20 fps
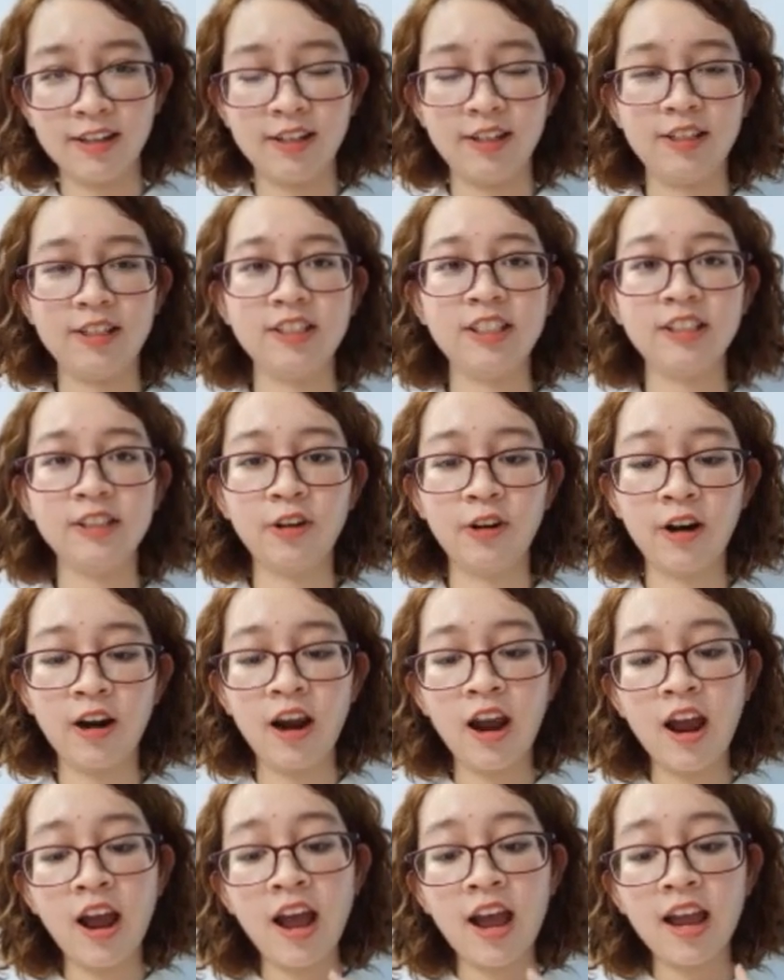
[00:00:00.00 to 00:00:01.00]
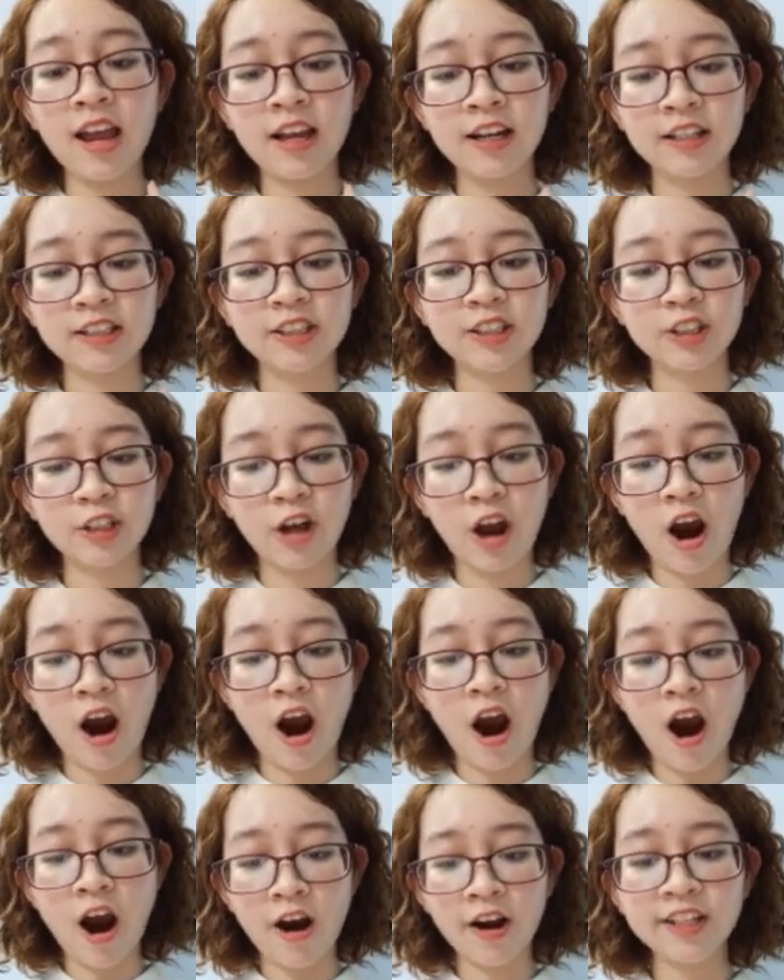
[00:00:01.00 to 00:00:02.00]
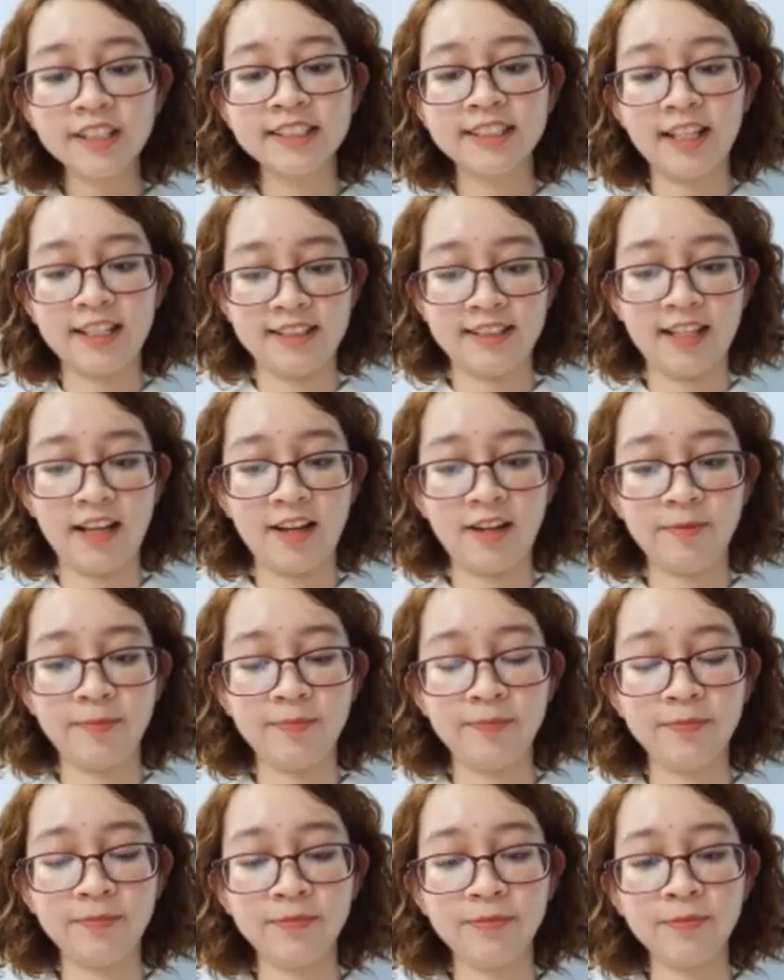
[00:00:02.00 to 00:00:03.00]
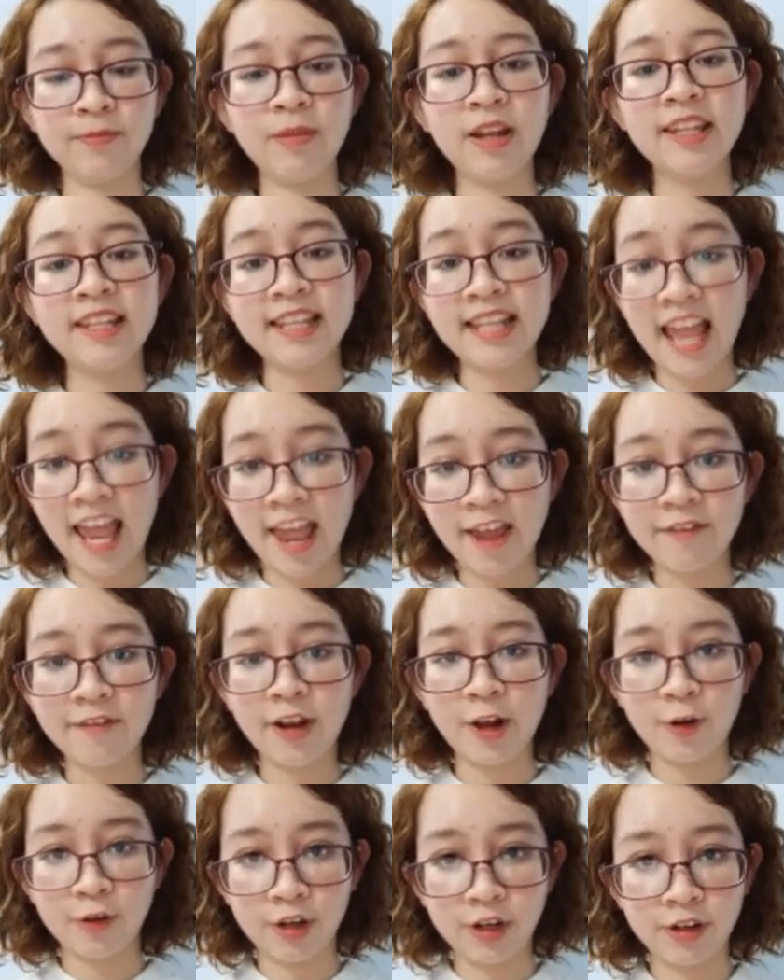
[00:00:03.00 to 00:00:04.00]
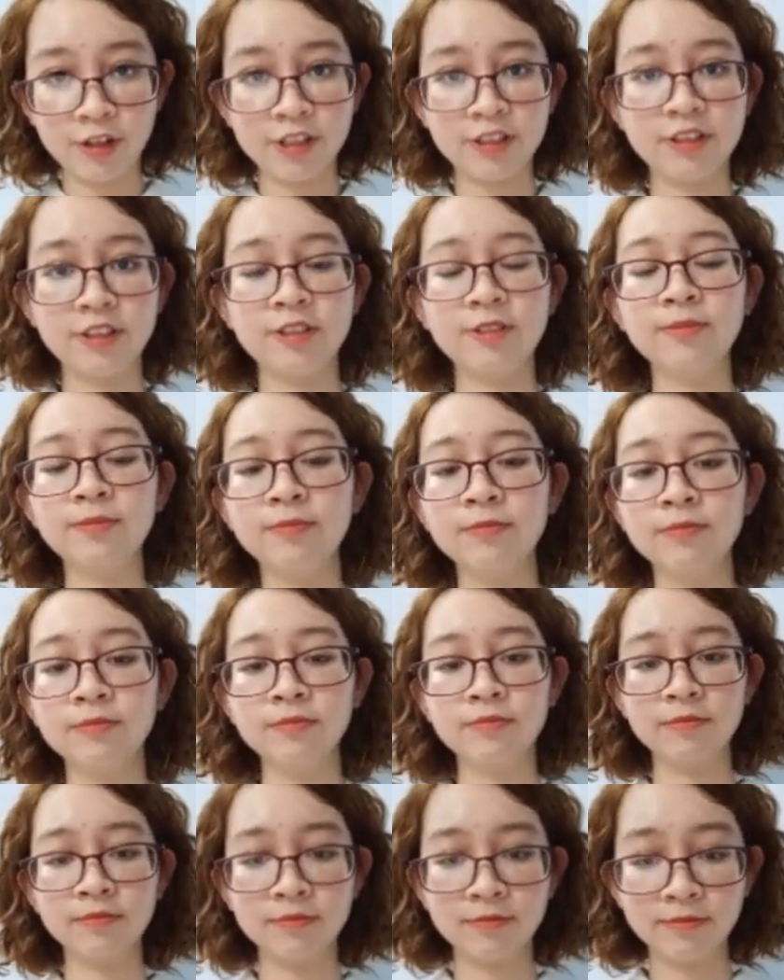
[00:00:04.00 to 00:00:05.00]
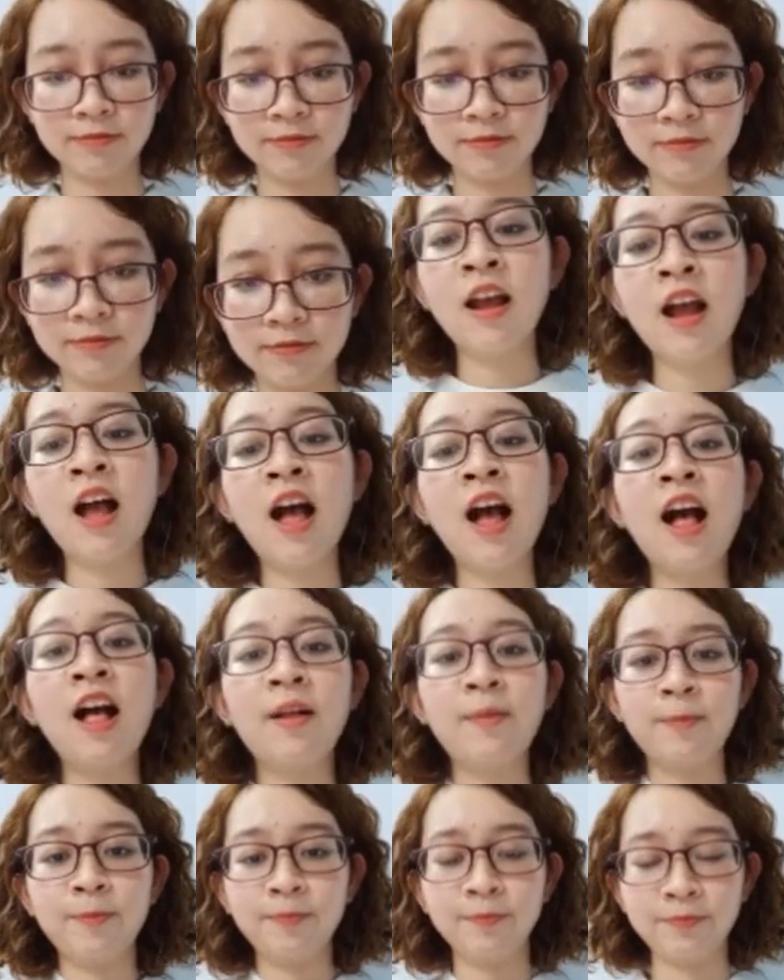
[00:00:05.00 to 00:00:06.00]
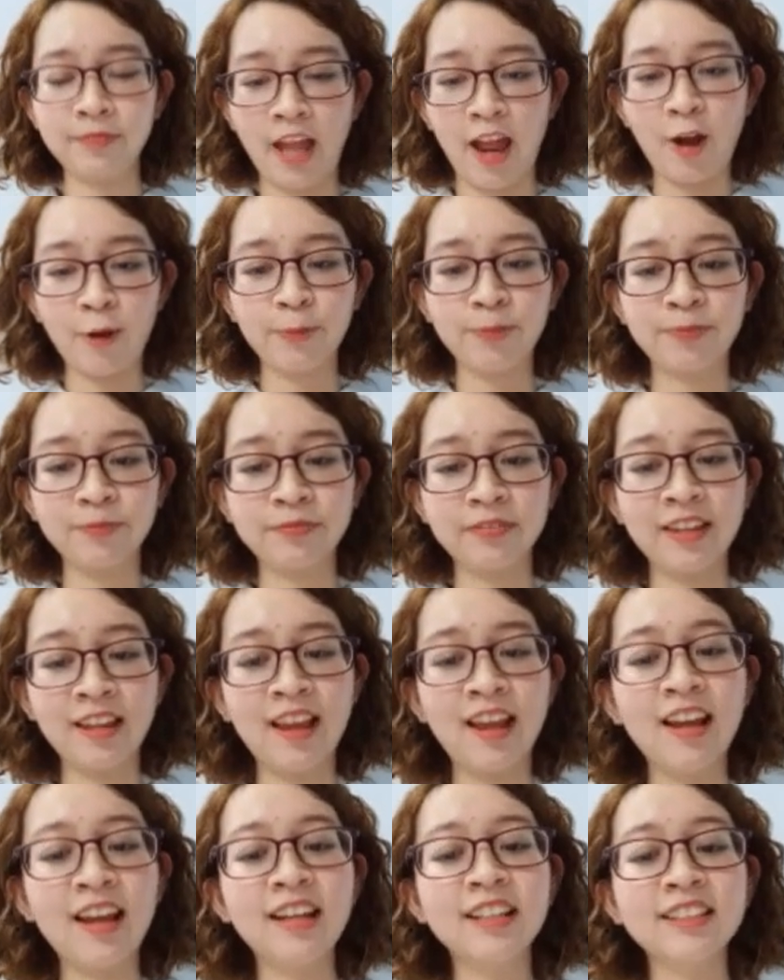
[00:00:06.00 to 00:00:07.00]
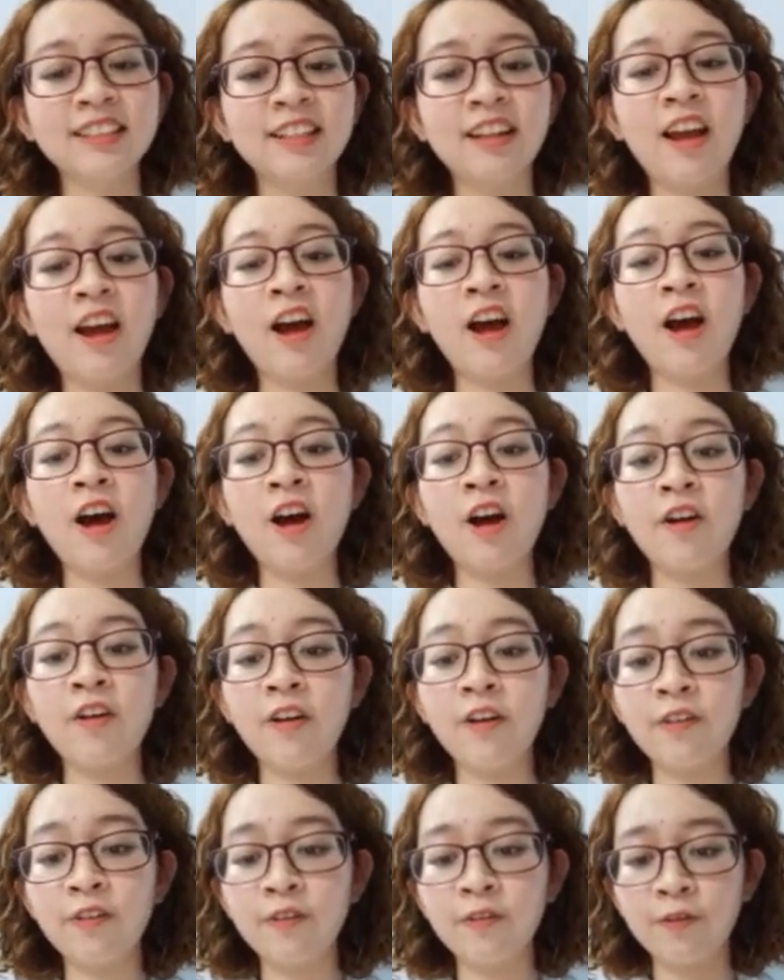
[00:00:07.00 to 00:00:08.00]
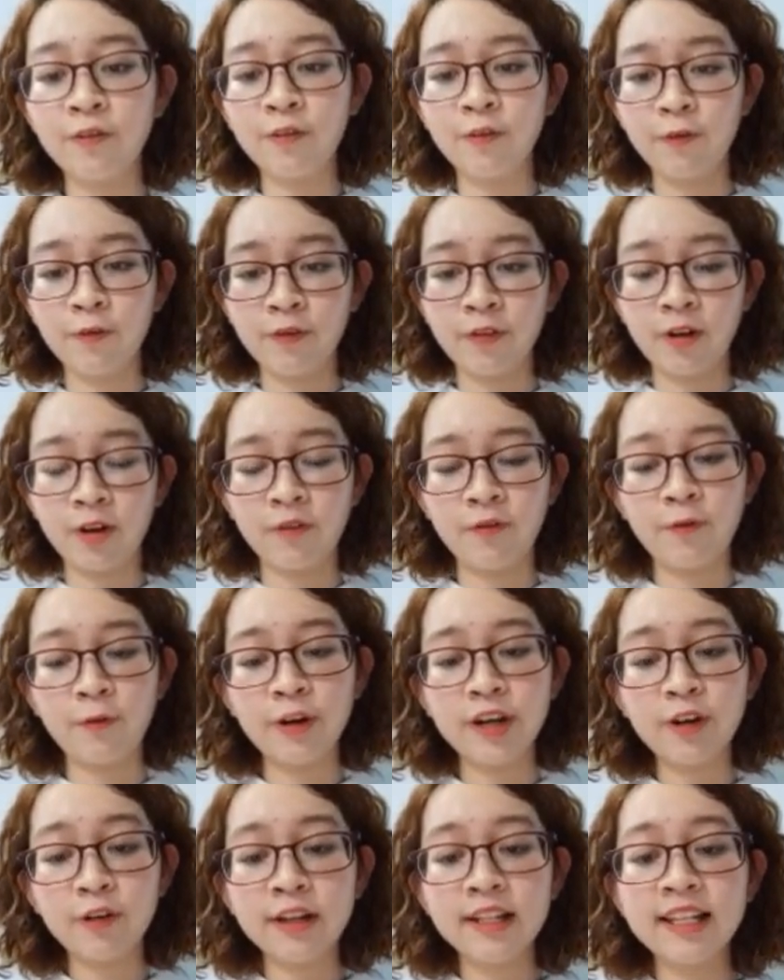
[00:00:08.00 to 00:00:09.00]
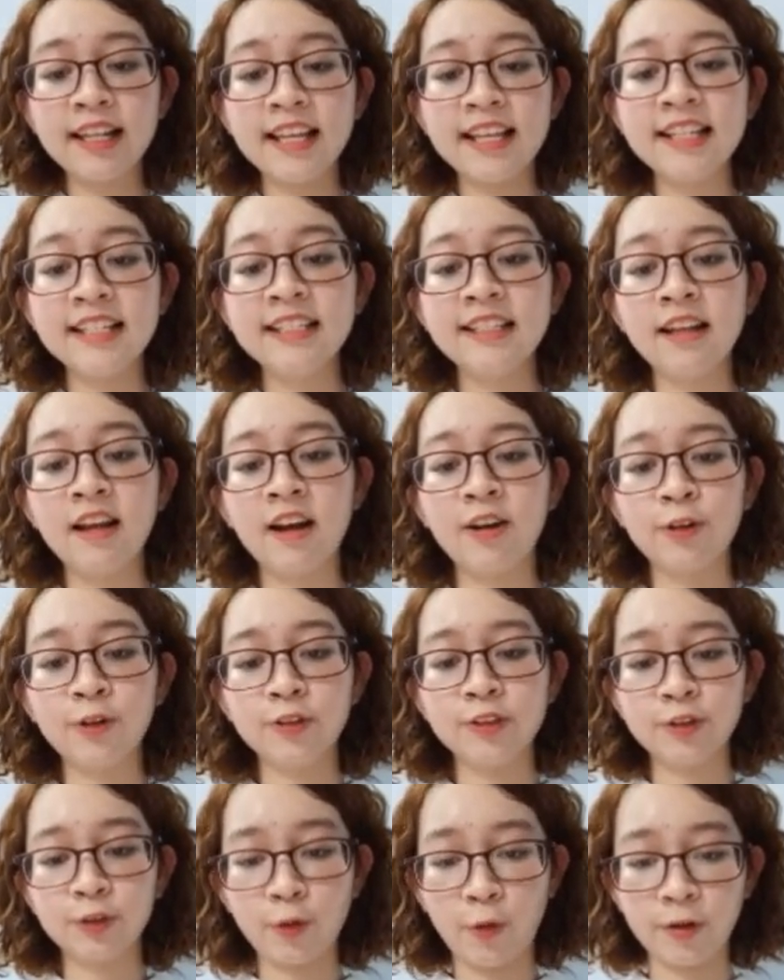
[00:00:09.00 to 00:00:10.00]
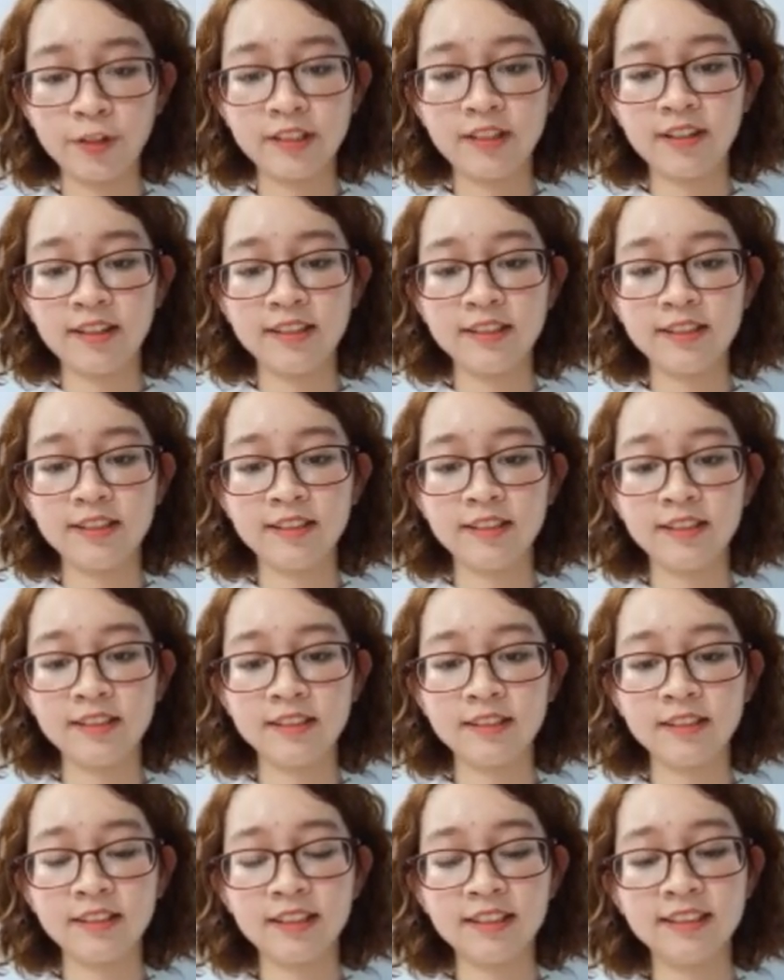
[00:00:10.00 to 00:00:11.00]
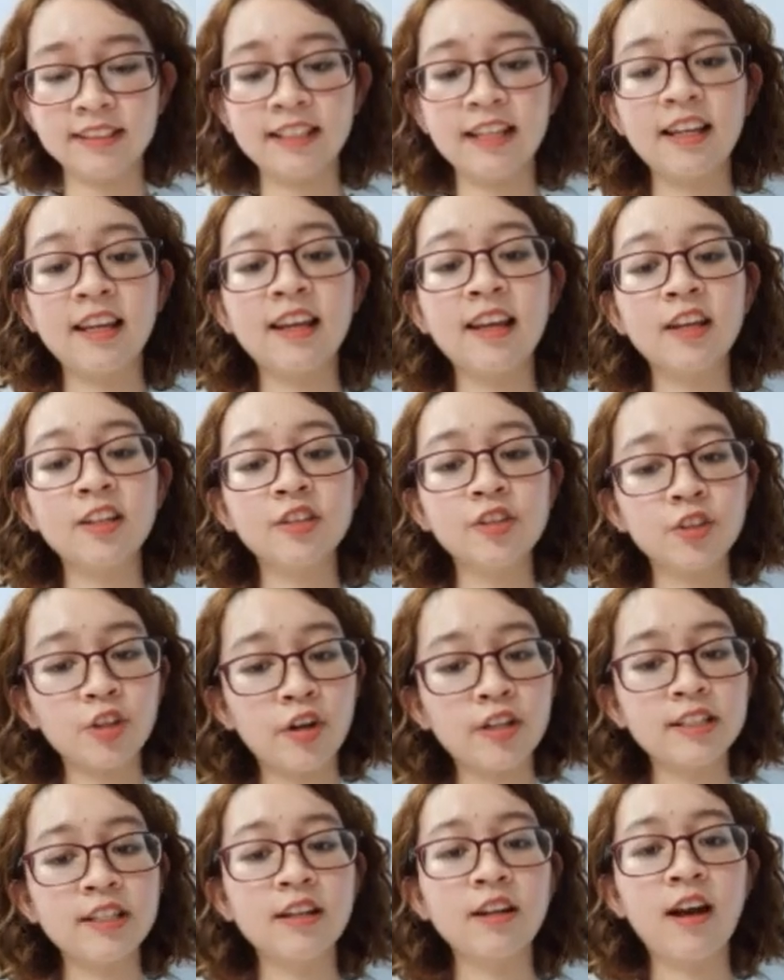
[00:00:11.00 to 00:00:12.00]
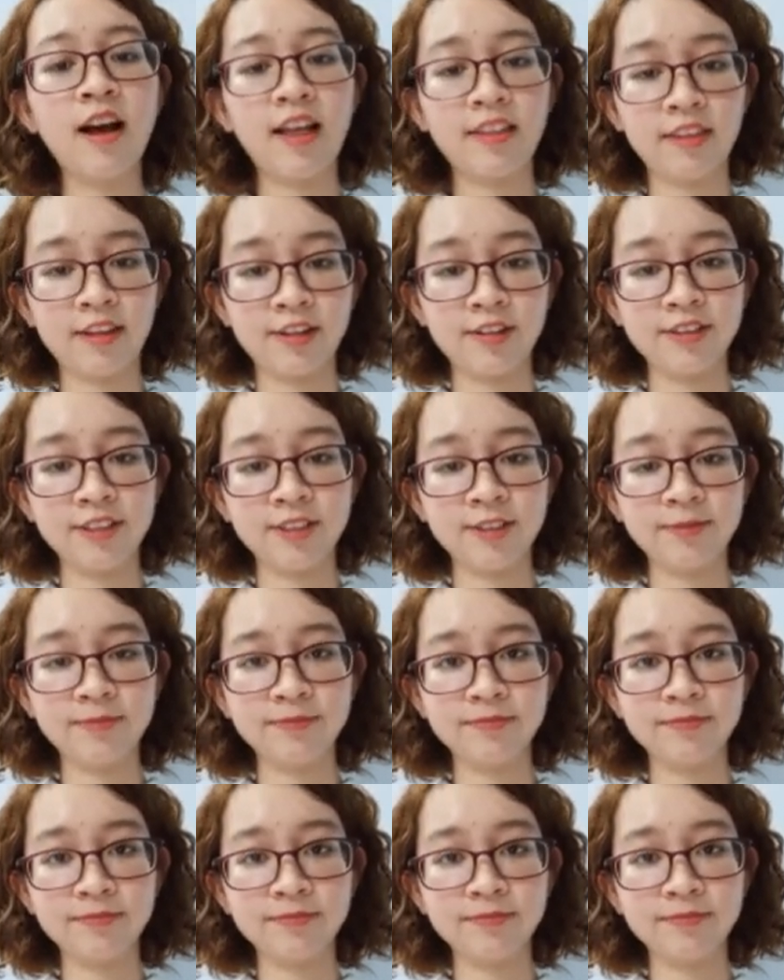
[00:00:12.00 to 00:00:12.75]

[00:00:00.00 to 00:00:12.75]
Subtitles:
In short, it is our success, but their failure. Now, it is frequently used shortcuts in judging others.